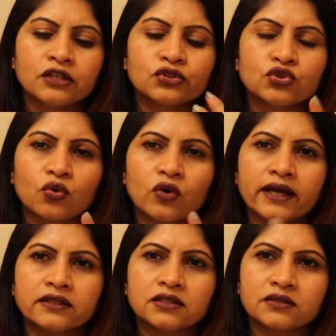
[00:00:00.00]
so
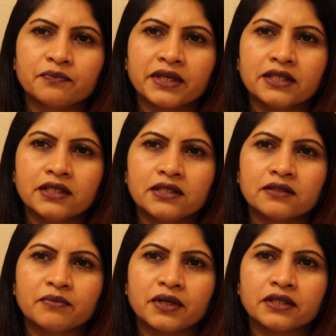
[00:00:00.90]
i just picked it
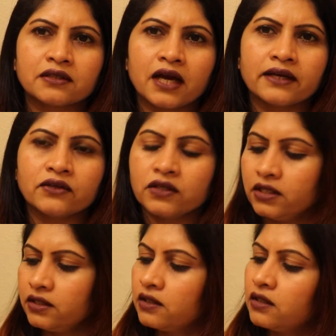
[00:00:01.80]
but i
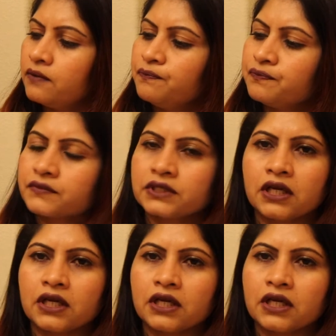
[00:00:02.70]
really um,